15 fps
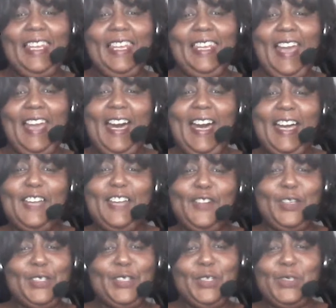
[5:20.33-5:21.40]

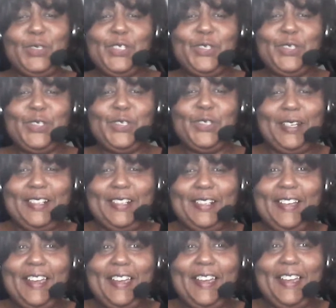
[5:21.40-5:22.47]
live on YouTube
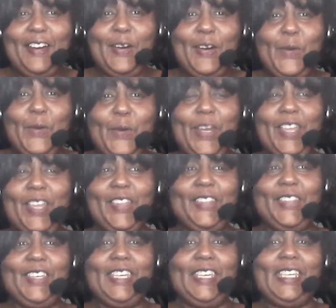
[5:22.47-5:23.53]
with